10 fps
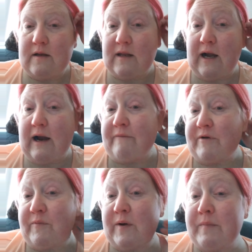Not
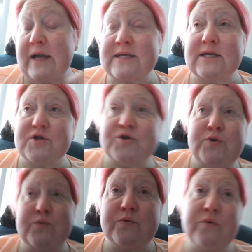everyone makes it
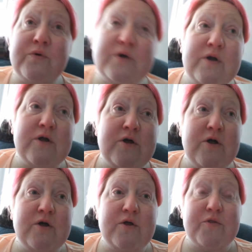to
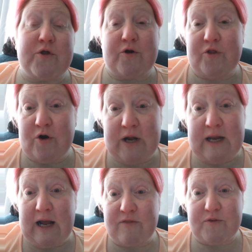their
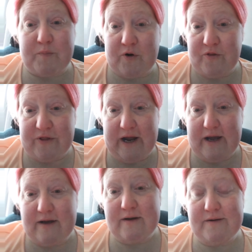39th birthday.
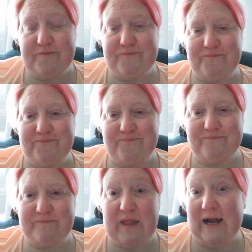
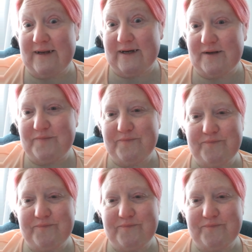I did.